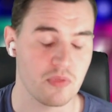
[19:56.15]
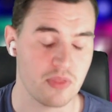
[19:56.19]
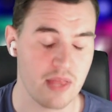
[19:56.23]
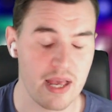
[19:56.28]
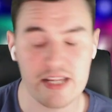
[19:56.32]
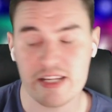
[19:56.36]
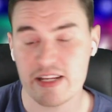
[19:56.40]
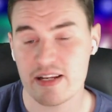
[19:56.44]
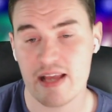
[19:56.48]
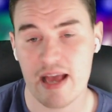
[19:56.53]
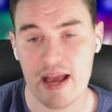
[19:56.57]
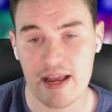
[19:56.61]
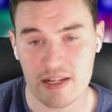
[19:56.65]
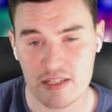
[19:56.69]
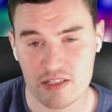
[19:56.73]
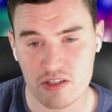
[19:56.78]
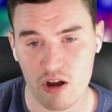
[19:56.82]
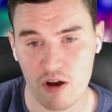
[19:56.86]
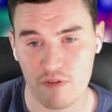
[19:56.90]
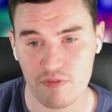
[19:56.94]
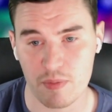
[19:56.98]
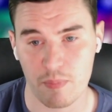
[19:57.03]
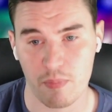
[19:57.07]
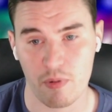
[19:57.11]
They didn't edit
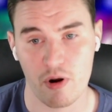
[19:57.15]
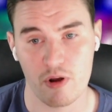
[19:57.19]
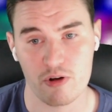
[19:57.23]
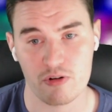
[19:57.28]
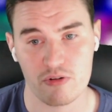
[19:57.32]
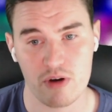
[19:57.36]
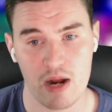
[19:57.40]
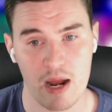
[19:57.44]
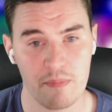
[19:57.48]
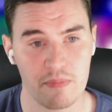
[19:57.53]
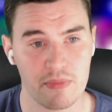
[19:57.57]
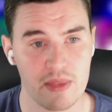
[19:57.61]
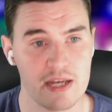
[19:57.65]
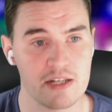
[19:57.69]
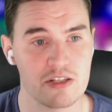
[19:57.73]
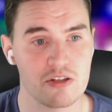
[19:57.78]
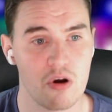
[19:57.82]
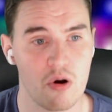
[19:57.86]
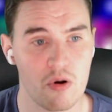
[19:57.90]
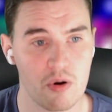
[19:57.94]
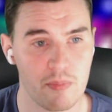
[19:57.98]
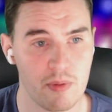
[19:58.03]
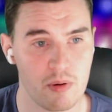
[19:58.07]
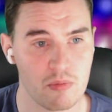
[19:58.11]
it off the program. They
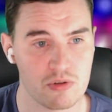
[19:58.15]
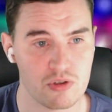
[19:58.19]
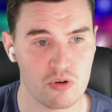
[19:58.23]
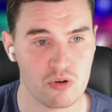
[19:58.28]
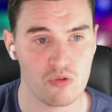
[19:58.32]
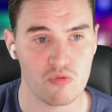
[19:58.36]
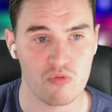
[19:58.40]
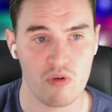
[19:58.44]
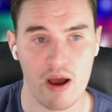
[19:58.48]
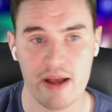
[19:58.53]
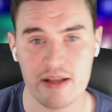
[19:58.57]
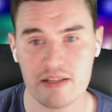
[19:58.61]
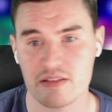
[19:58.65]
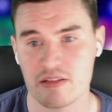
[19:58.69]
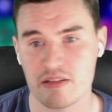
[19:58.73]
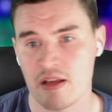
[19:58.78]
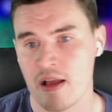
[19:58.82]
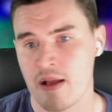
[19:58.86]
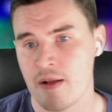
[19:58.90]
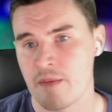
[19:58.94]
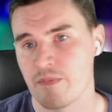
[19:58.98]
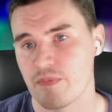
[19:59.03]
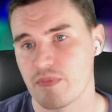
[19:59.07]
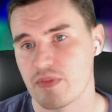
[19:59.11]
told him it was all right.
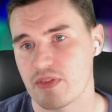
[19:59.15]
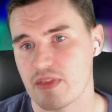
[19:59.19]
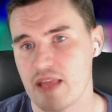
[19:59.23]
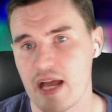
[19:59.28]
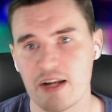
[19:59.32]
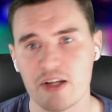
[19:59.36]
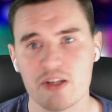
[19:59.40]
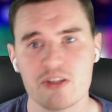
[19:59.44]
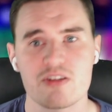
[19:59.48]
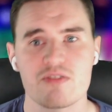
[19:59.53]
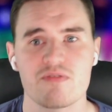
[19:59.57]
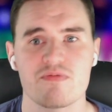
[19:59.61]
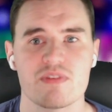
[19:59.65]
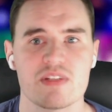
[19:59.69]
That doesn't